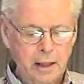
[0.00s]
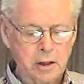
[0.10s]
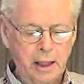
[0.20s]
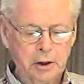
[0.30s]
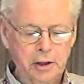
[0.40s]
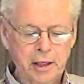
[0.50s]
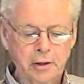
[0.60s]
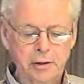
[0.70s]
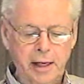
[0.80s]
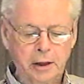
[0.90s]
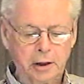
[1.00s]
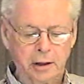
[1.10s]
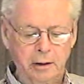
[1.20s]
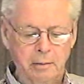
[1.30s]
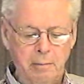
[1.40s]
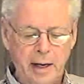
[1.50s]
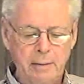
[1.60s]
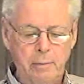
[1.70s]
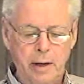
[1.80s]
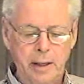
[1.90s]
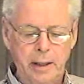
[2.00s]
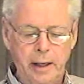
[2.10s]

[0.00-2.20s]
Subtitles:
has lectured internationally on mind-body